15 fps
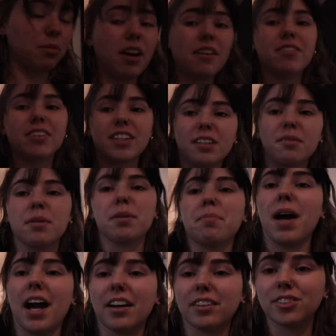want everything to be
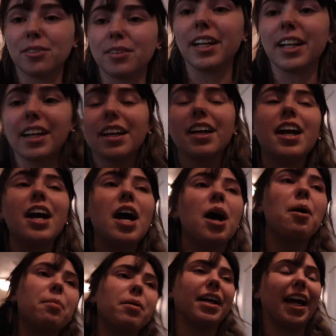packed already.
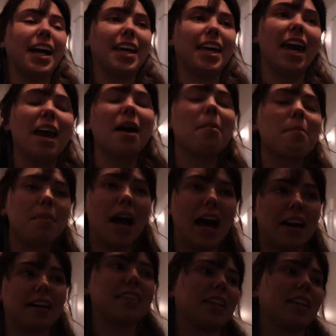But like I can't pack